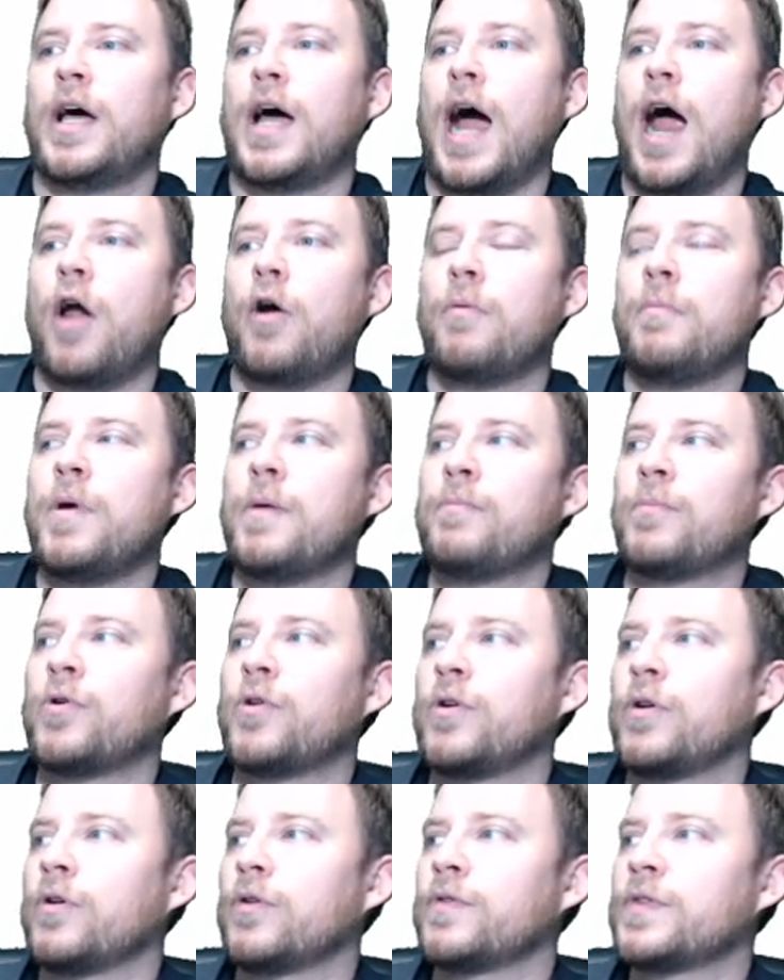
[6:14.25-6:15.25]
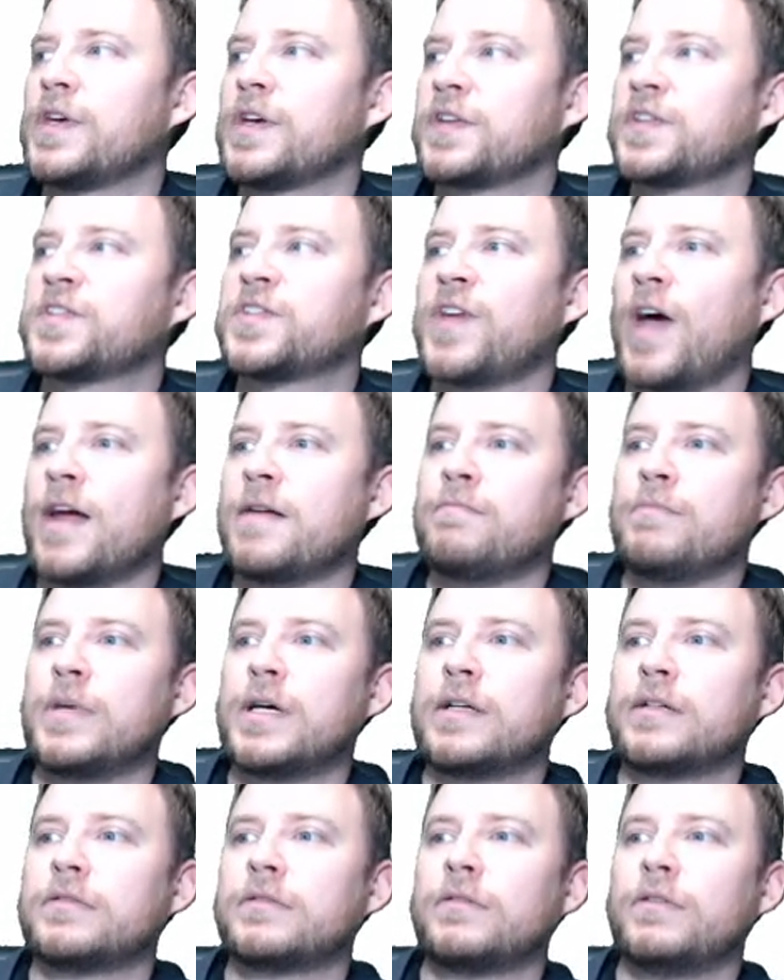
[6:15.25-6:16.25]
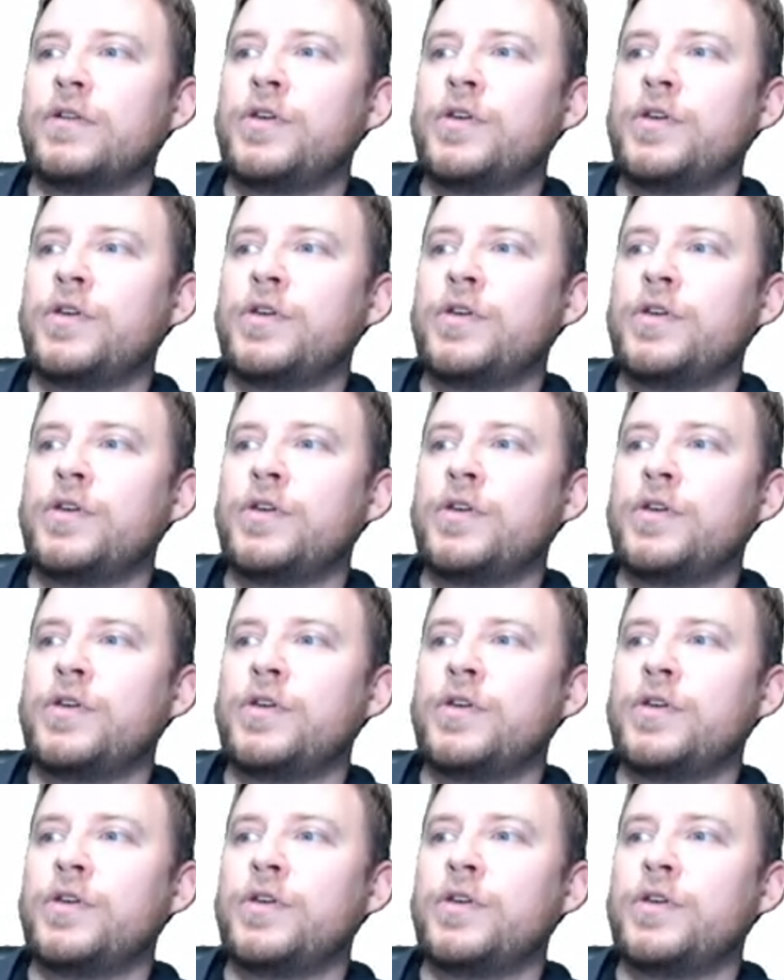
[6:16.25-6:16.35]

I remember the excitement